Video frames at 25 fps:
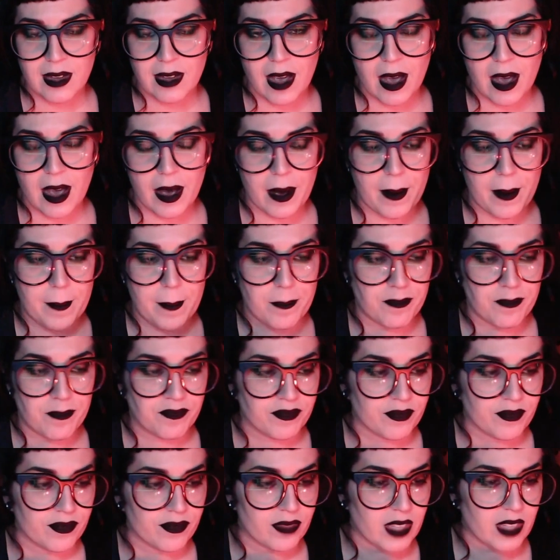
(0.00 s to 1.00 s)
Um,
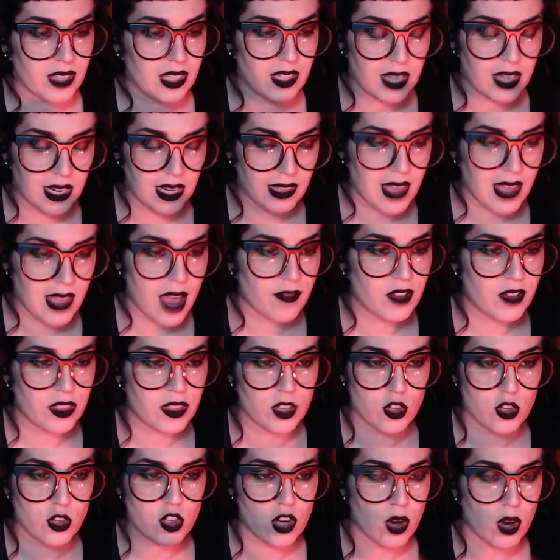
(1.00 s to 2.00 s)
you got to laugh at their
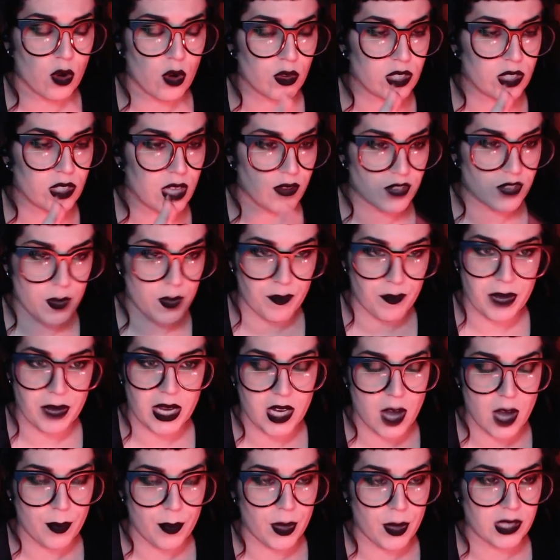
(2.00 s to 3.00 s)
jokes you have to pick
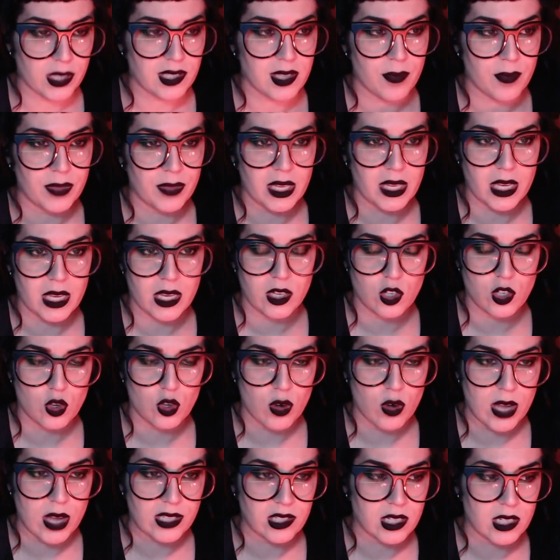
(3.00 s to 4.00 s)
up on something
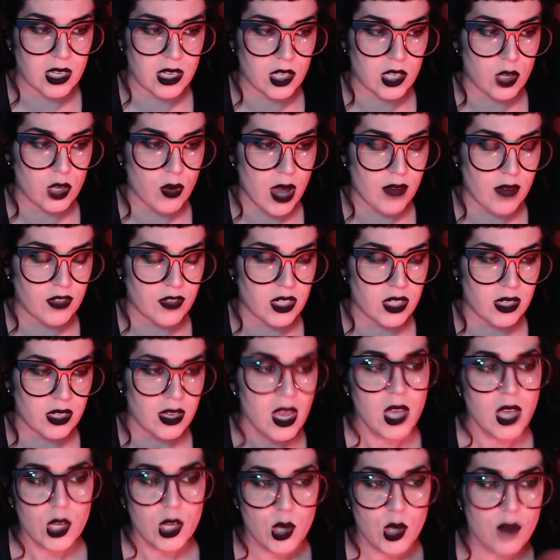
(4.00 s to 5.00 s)
interesting you have to
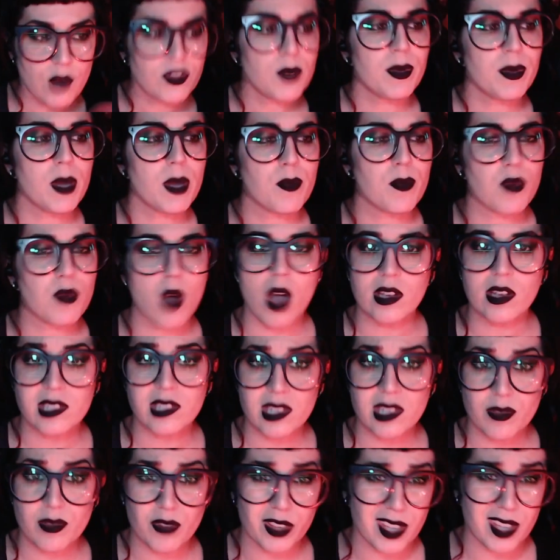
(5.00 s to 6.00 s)
you have to be a proxy
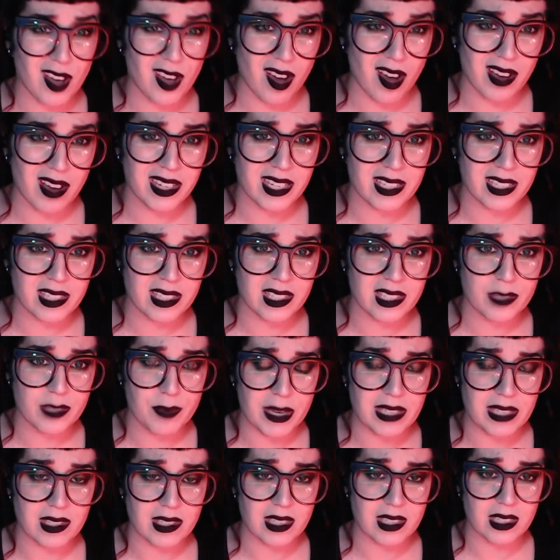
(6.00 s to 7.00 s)
for the audience
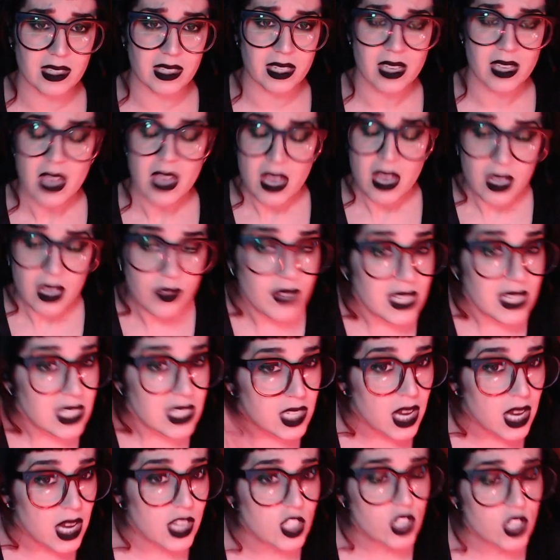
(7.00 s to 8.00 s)
basically if he
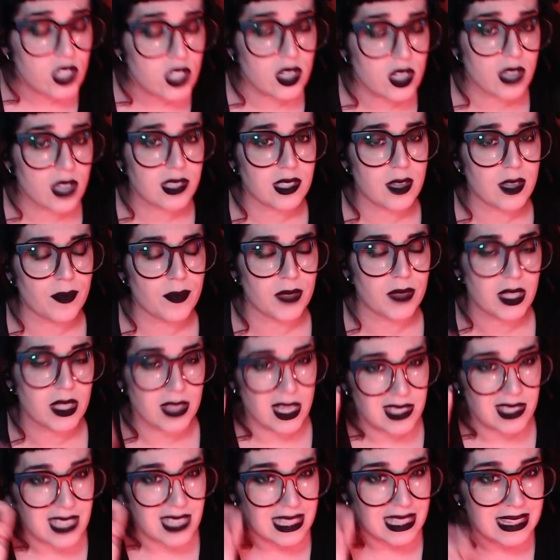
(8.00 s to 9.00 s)
touches on something
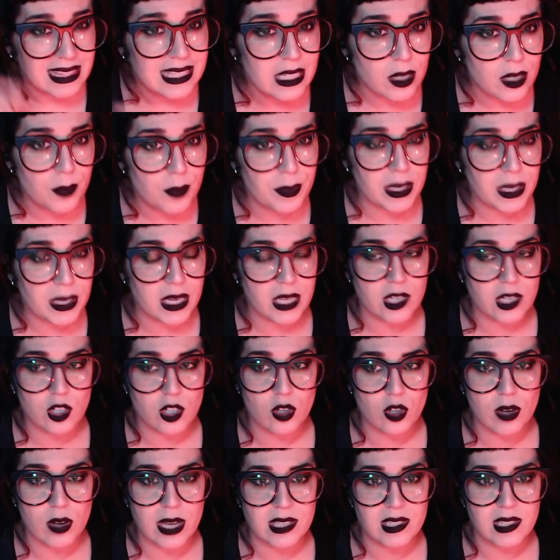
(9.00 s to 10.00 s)
that's a little bit
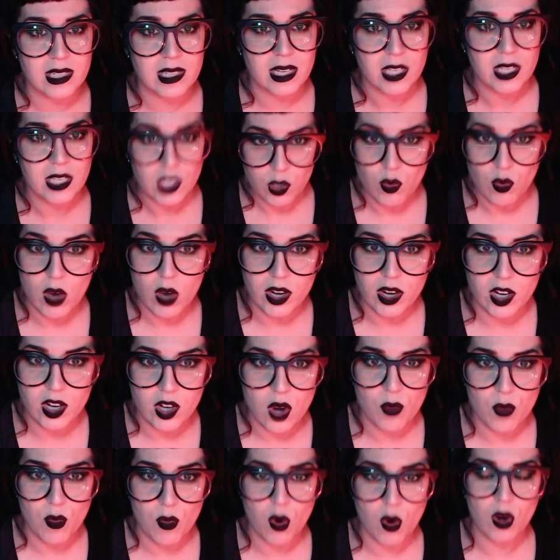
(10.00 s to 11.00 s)
interesting and you want to
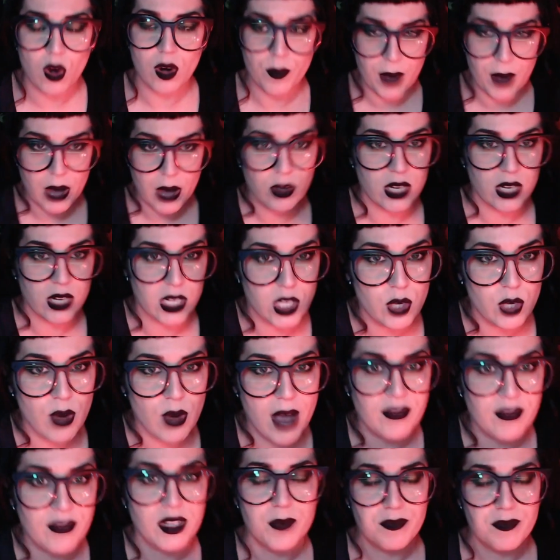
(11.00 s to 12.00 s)
know more about it you
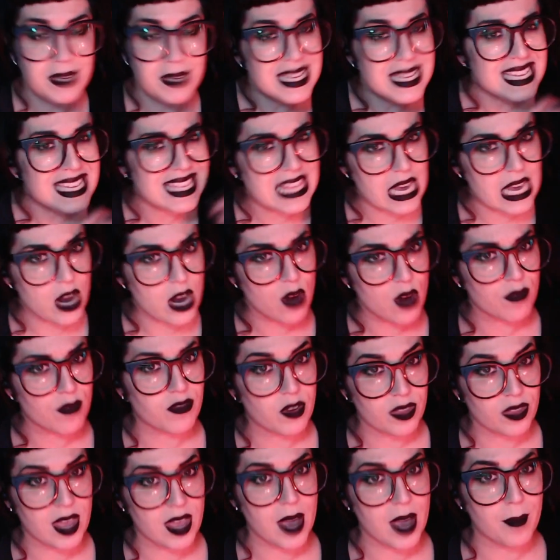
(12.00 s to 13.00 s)
have to be there for
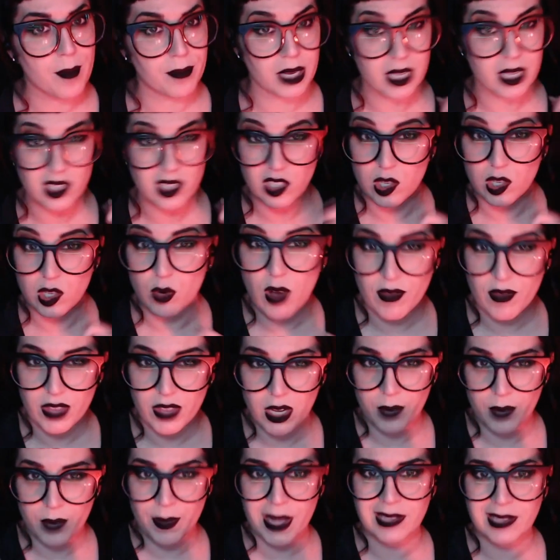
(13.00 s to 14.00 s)
them because you have the
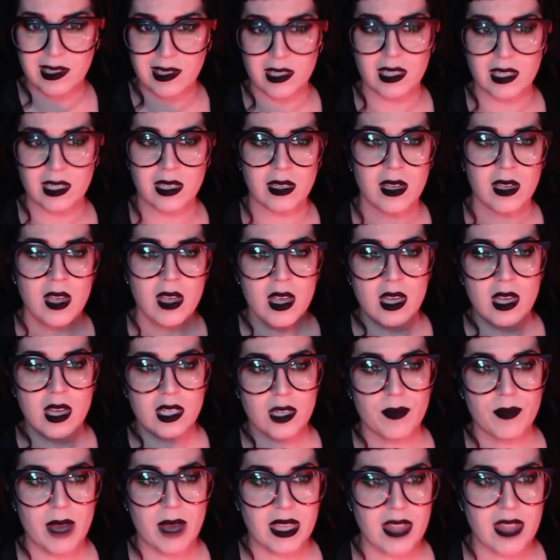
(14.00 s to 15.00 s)
capacity to
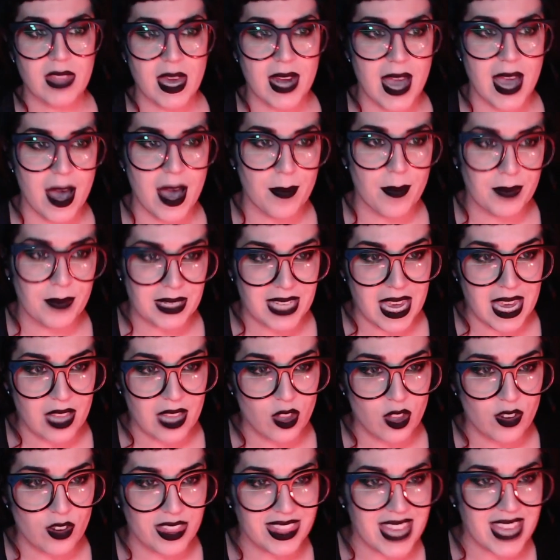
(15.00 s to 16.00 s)
make that happen
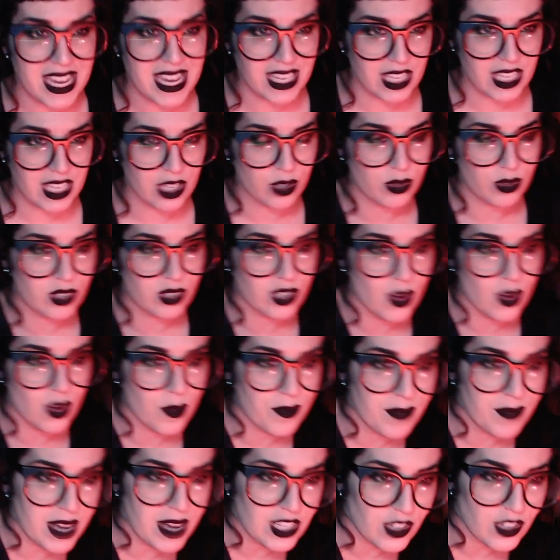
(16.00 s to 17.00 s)
kaylor thank you so
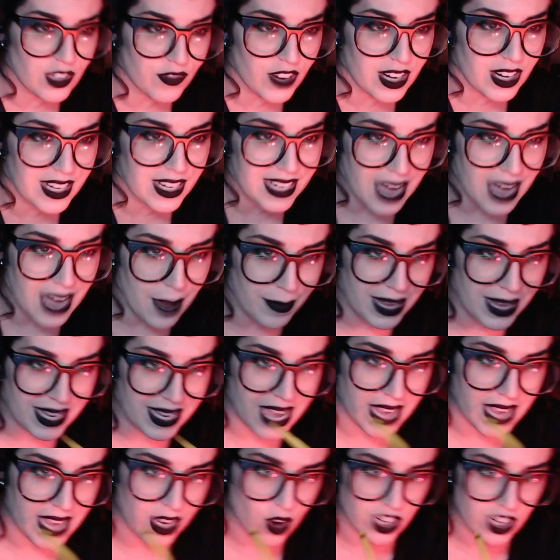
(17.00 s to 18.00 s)
much for coming
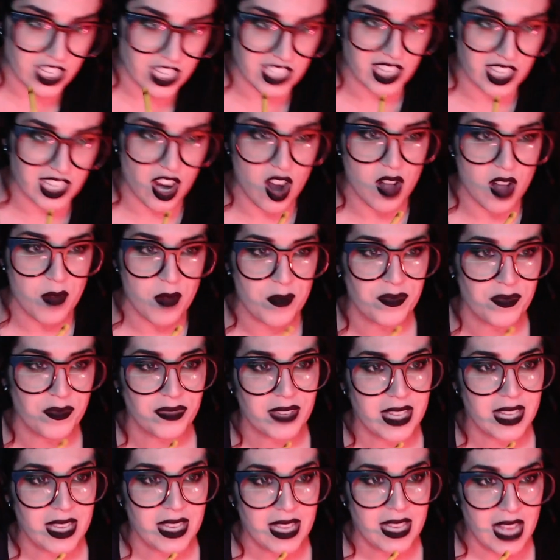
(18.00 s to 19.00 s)
hi gorgeous girl
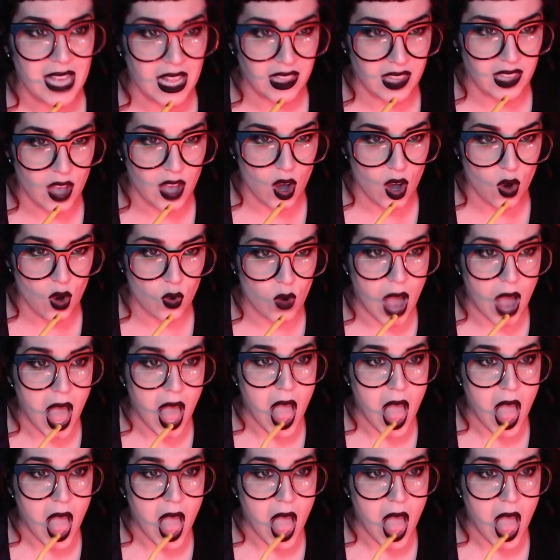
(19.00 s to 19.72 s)
hello